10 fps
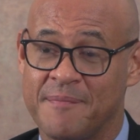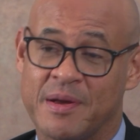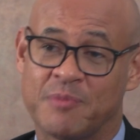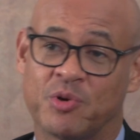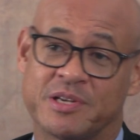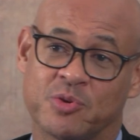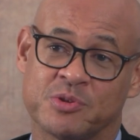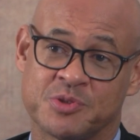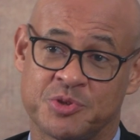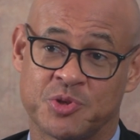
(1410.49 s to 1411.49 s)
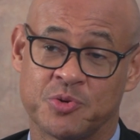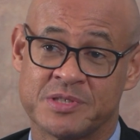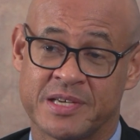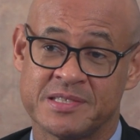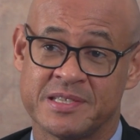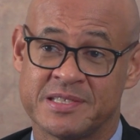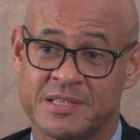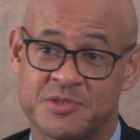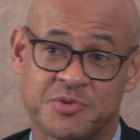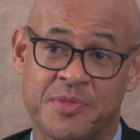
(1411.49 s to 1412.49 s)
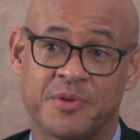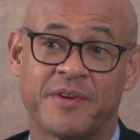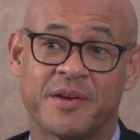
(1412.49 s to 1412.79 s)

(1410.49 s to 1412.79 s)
But what it also shows us is the strength of